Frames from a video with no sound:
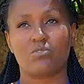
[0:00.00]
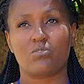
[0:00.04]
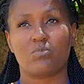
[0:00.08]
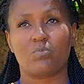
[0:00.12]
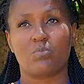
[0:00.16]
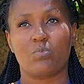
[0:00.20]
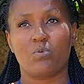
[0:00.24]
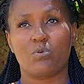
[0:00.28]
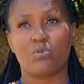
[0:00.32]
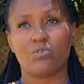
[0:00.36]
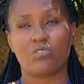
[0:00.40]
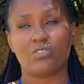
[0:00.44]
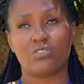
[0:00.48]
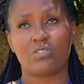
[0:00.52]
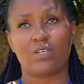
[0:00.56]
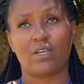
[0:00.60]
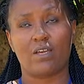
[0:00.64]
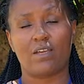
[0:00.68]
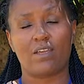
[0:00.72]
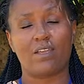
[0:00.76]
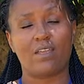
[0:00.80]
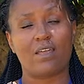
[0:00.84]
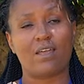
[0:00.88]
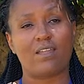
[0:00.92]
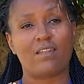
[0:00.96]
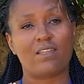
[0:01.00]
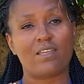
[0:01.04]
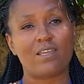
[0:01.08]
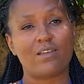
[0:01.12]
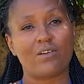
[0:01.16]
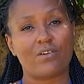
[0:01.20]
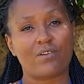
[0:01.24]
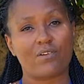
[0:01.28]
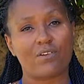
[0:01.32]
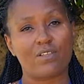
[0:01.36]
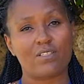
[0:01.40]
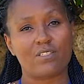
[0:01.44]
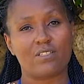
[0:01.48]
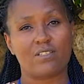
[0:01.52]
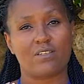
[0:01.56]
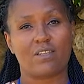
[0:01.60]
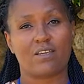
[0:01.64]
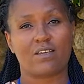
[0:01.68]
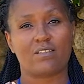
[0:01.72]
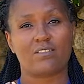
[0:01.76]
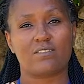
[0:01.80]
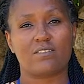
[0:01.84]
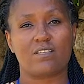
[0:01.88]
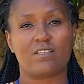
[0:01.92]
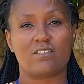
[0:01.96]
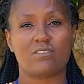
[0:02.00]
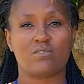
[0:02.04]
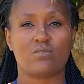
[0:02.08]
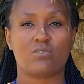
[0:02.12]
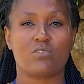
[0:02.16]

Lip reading: to push an increase in access